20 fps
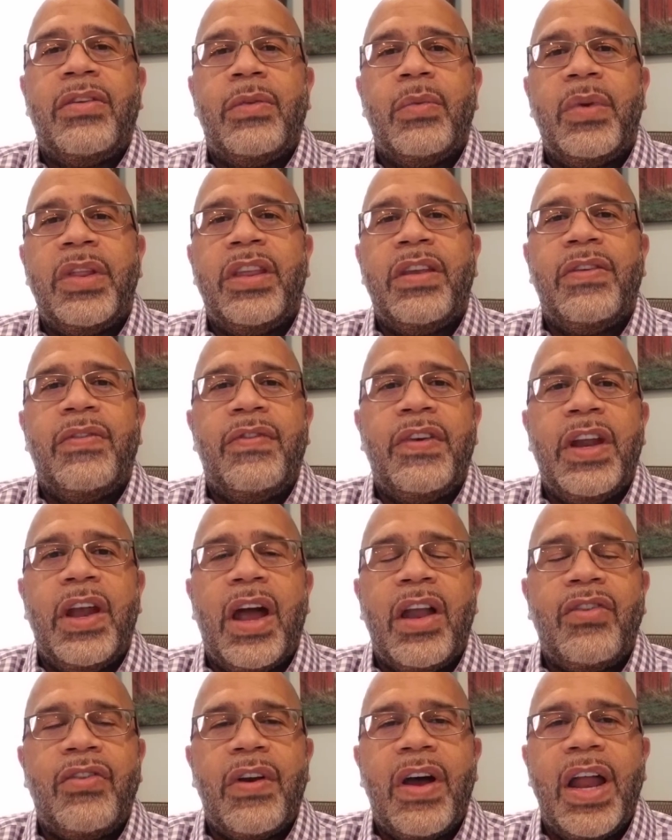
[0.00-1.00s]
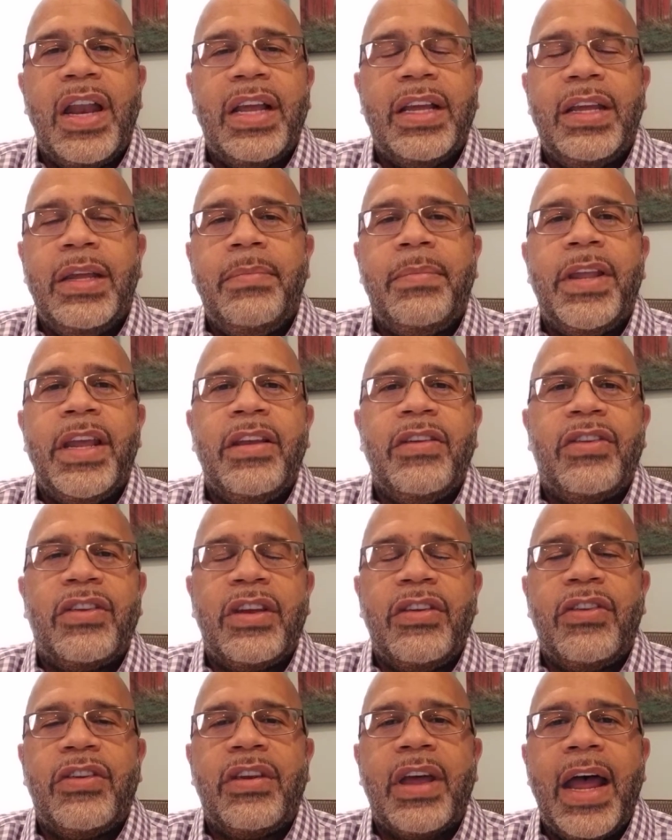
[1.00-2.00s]
video, I try to keep things
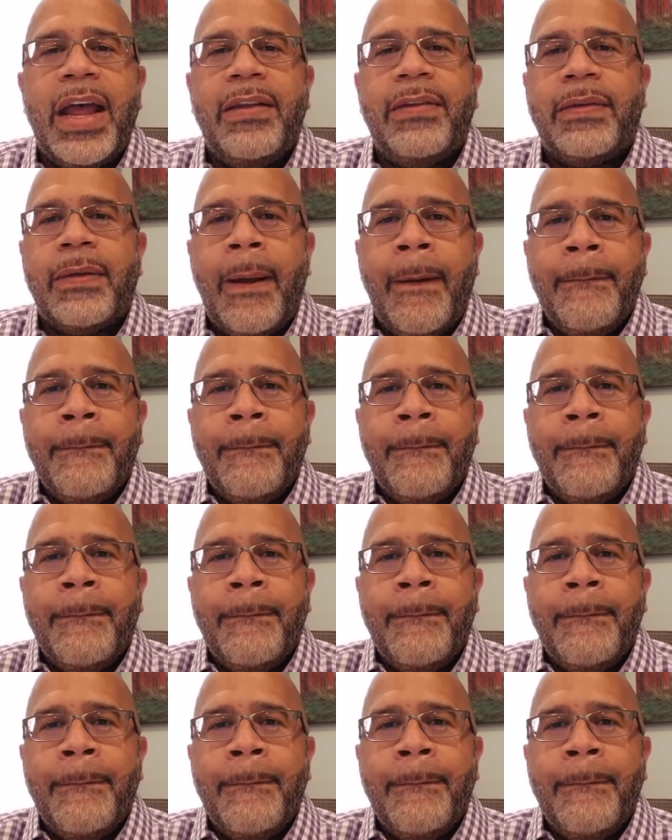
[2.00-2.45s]
concise.